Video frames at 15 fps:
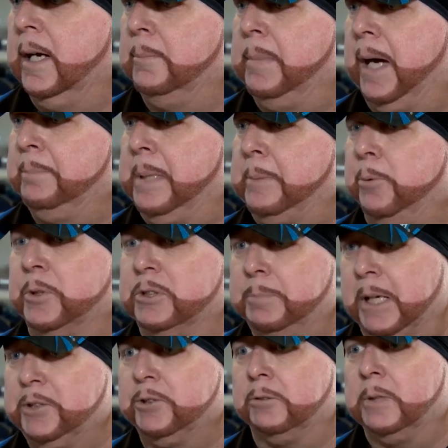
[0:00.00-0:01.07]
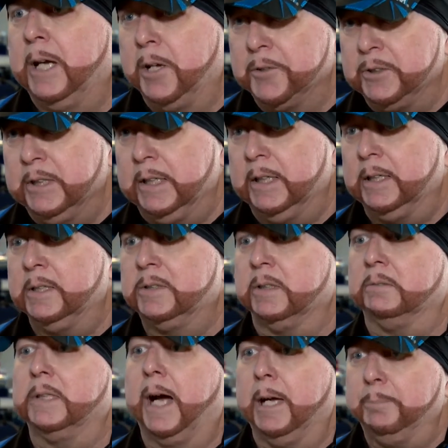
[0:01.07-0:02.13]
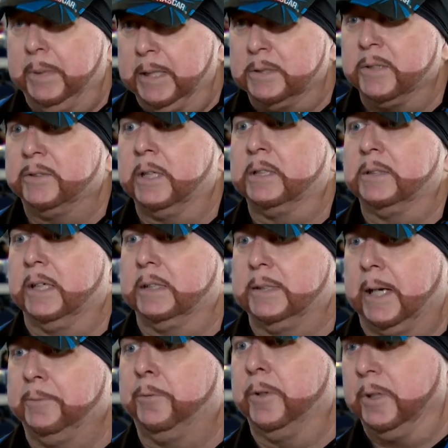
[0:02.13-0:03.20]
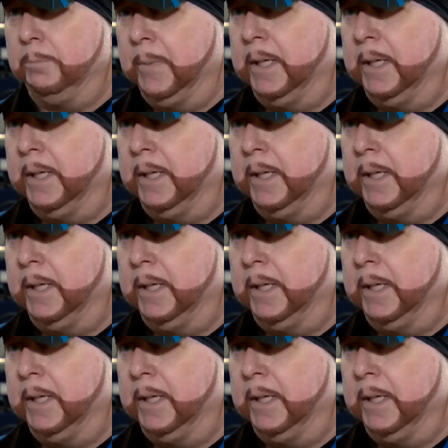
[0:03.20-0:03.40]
about people with special health needs and diabetes and things like that for their